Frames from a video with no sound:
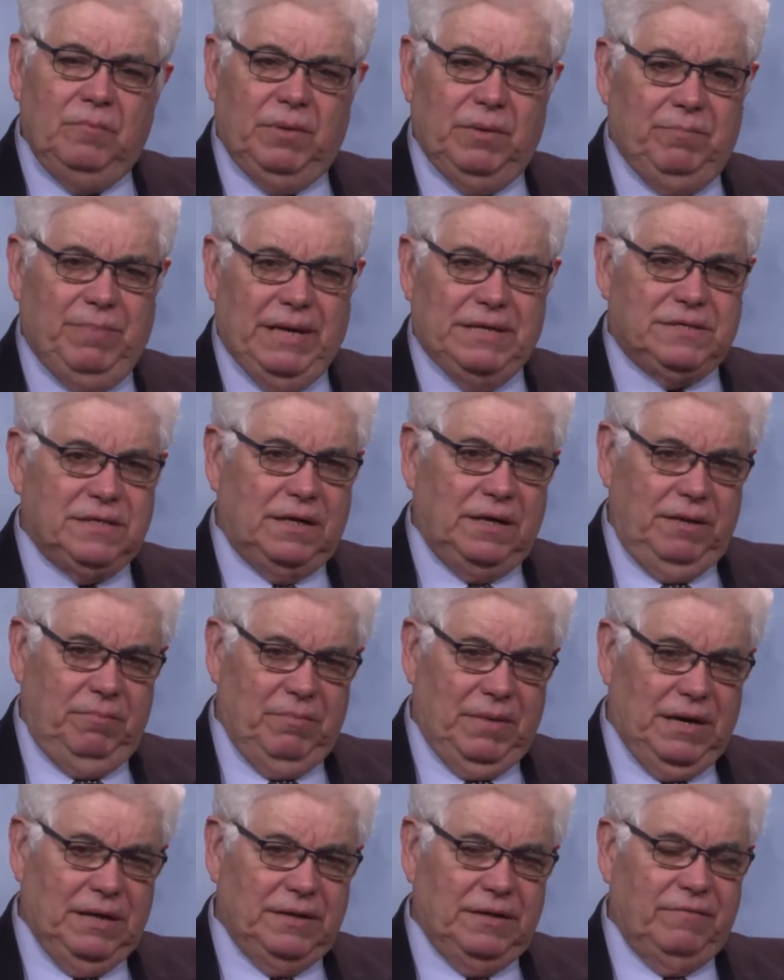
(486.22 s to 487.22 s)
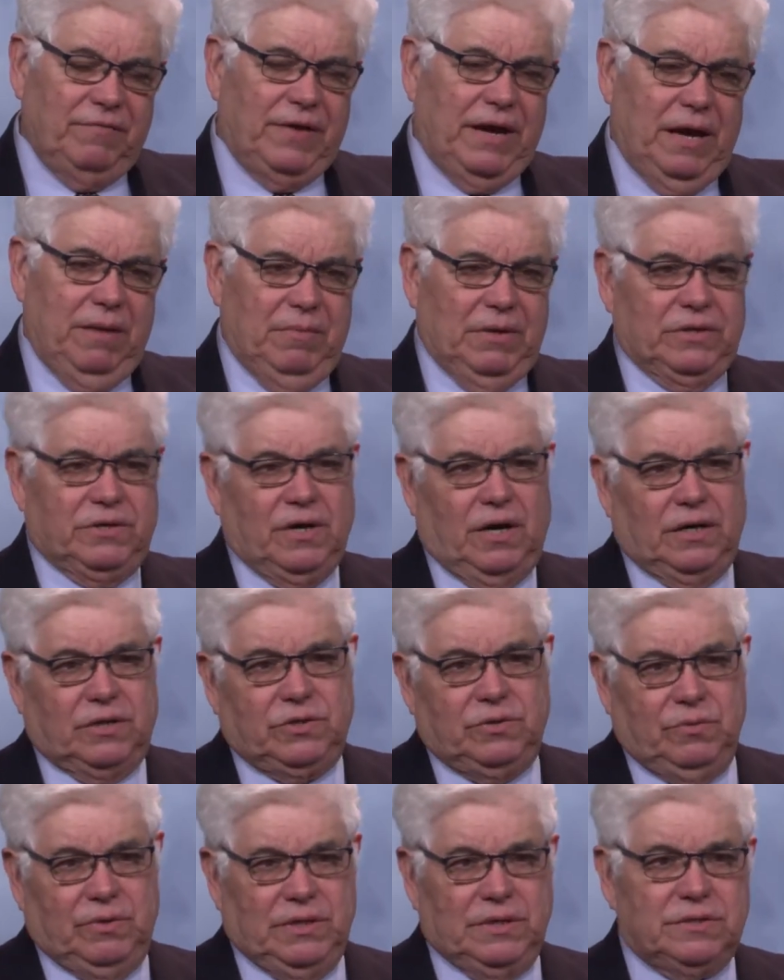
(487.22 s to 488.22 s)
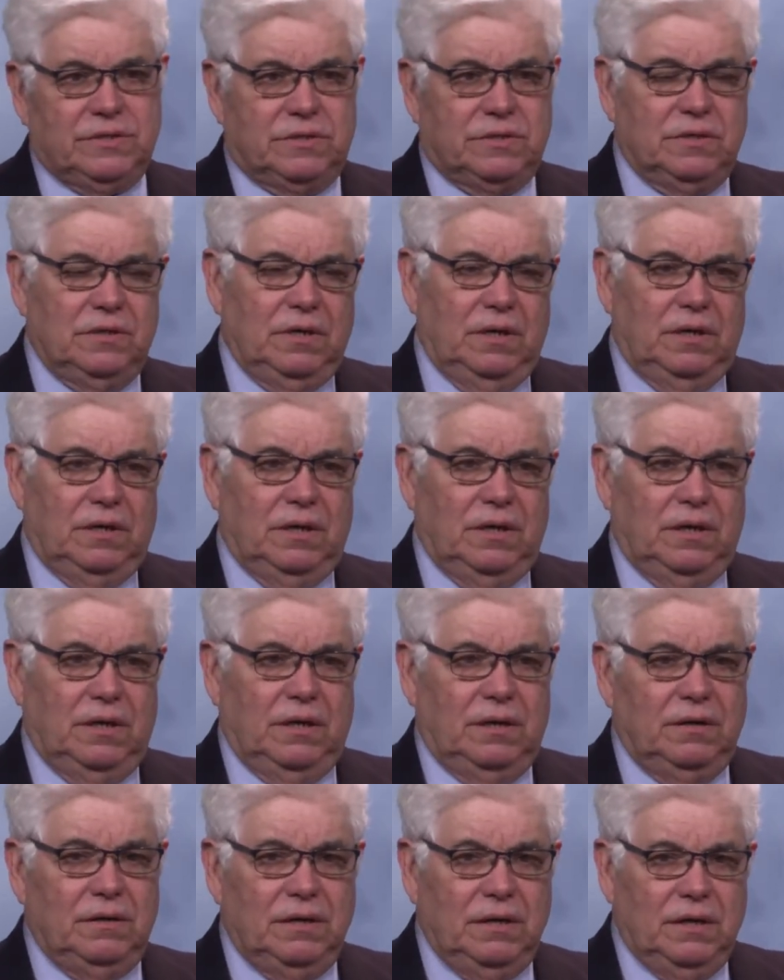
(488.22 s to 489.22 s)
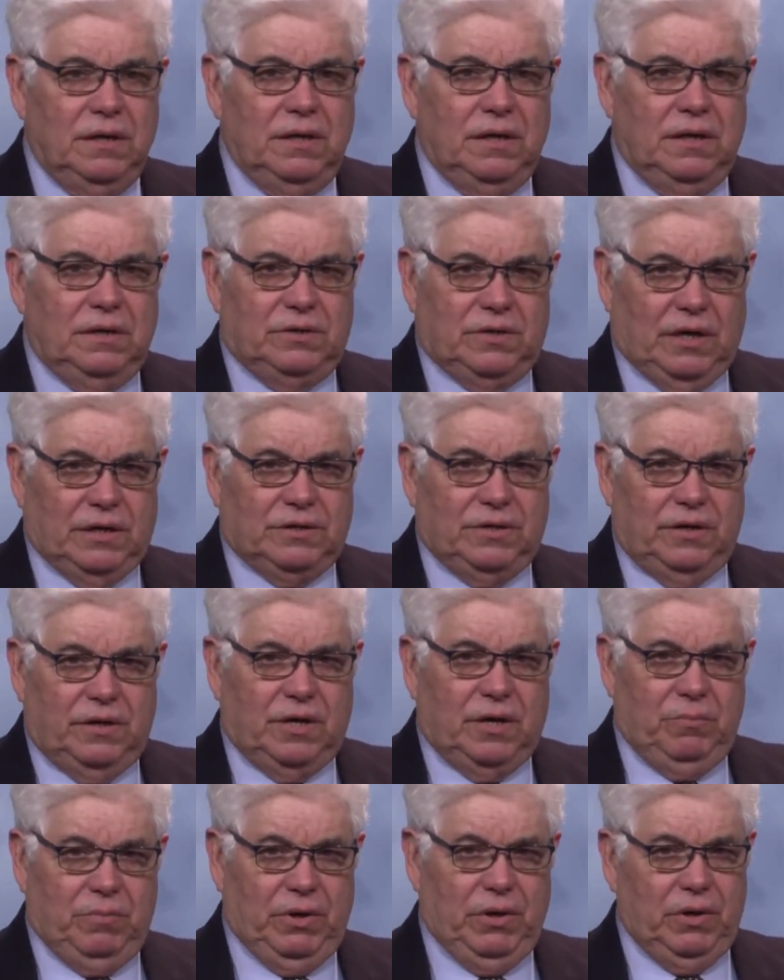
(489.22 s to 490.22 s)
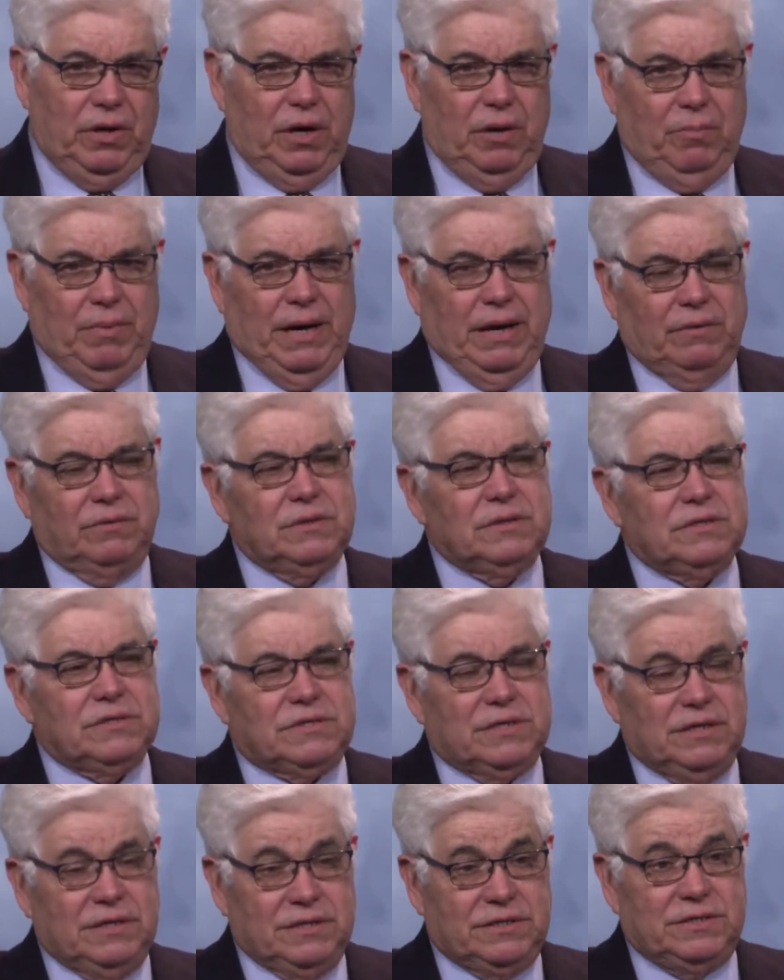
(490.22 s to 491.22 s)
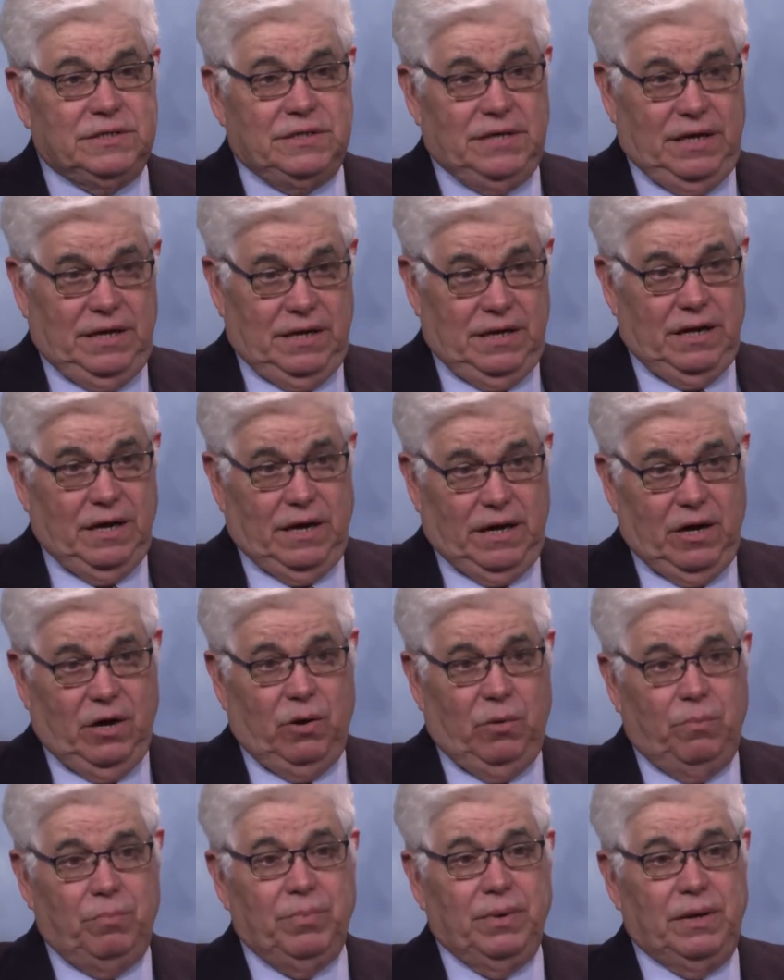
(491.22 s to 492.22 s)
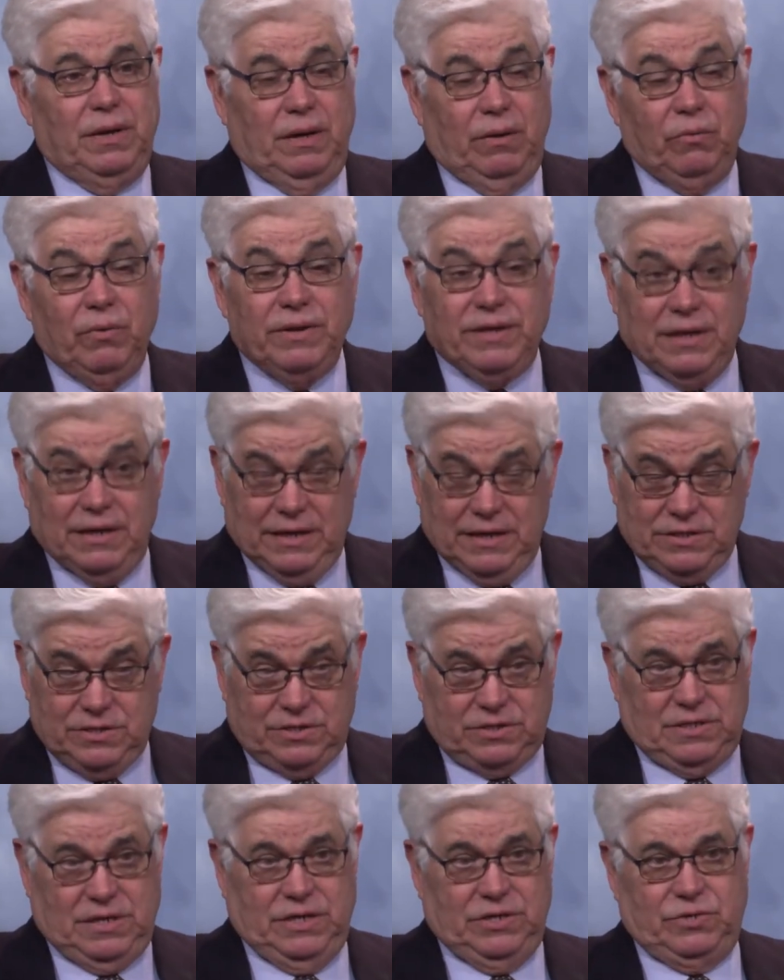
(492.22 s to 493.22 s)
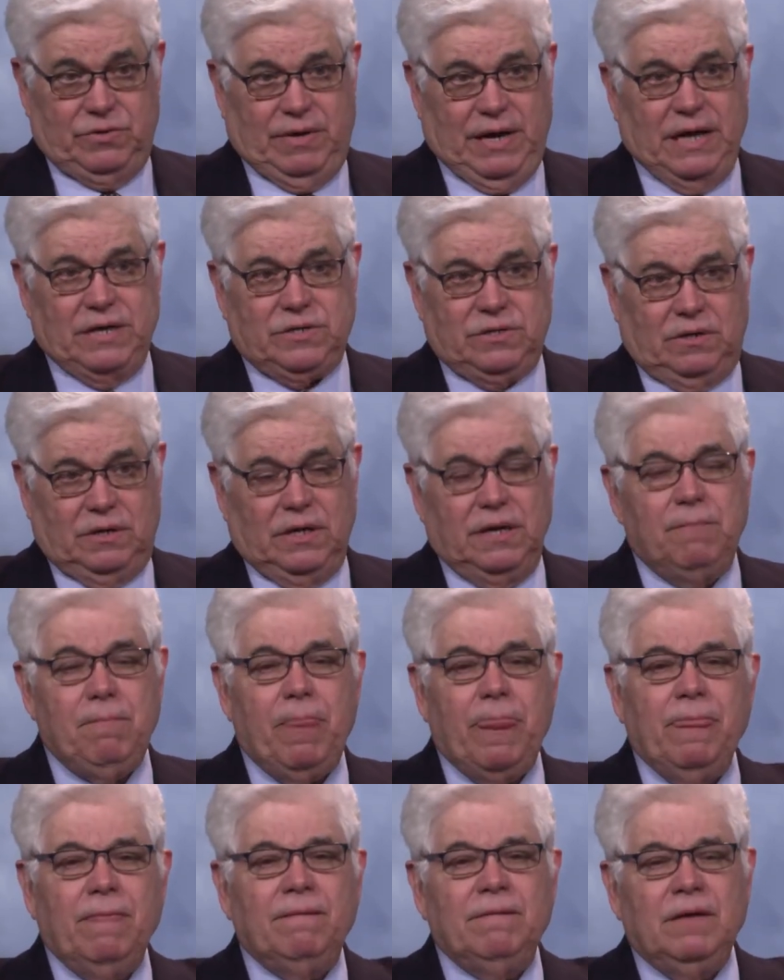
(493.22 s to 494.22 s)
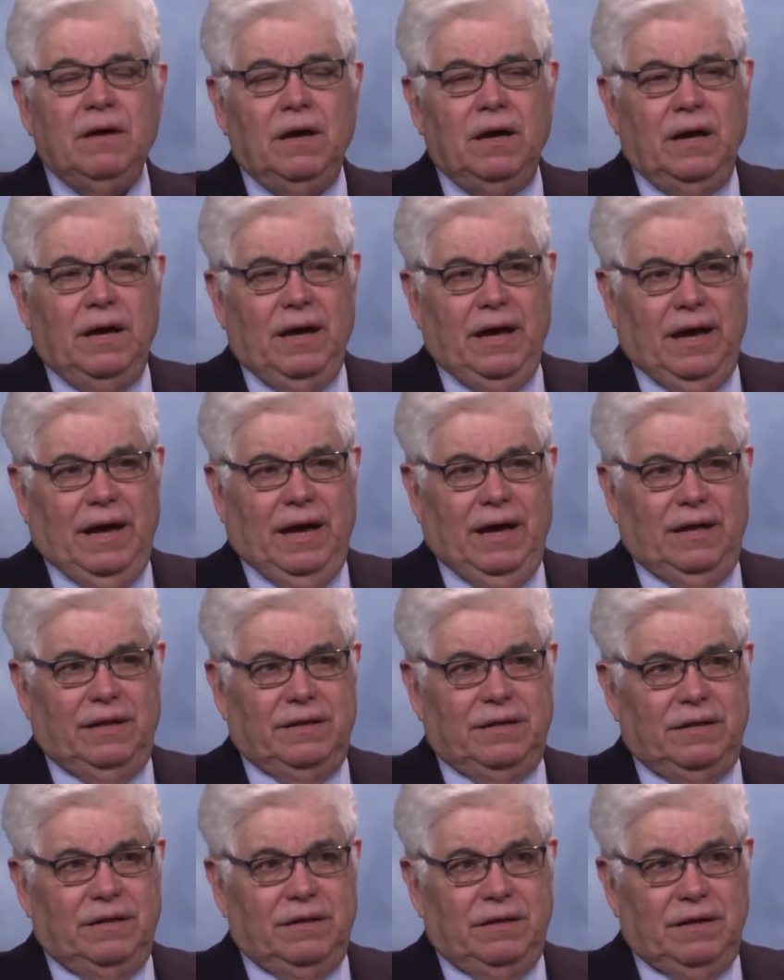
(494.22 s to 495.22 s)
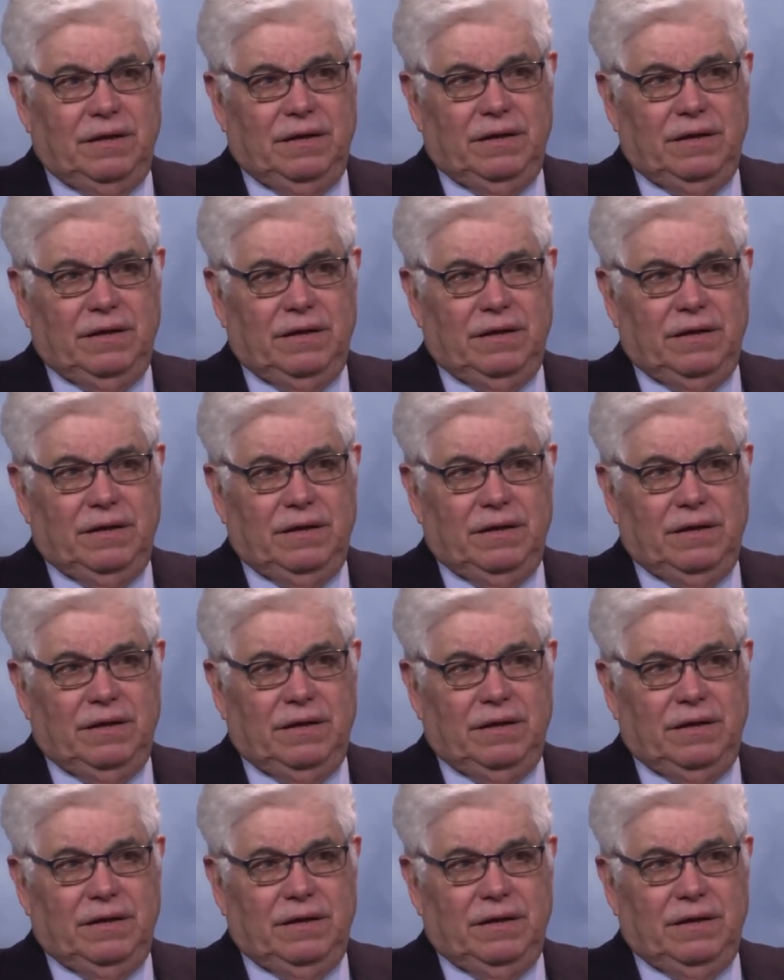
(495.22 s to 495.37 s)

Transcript: but basically MALDEF came and talked to us and uh, talked to the community about soliciting help with the legislature actually, and